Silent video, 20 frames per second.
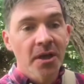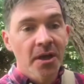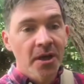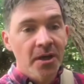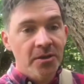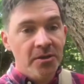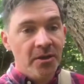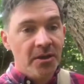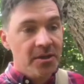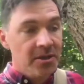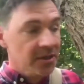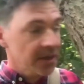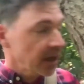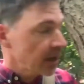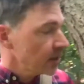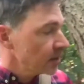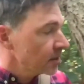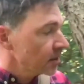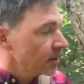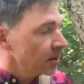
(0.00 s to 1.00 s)
So I
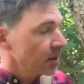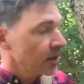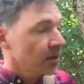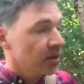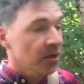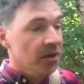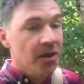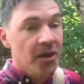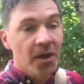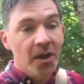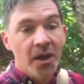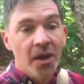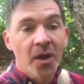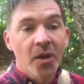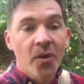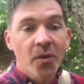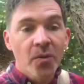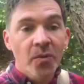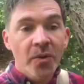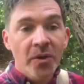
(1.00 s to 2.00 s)
stand here
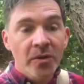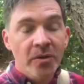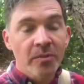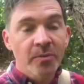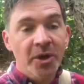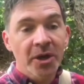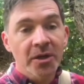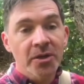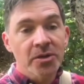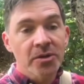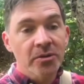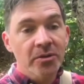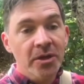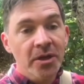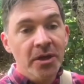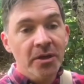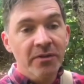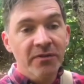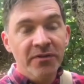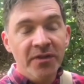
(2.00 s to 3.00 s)
with my
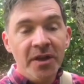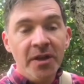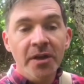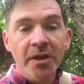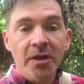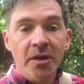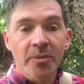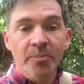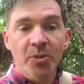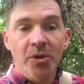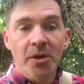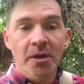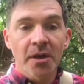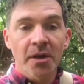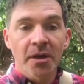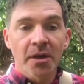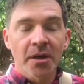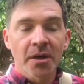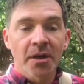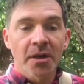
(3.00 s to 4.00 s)
tree, feeling the
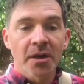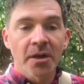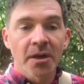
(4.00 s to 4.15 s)
bark,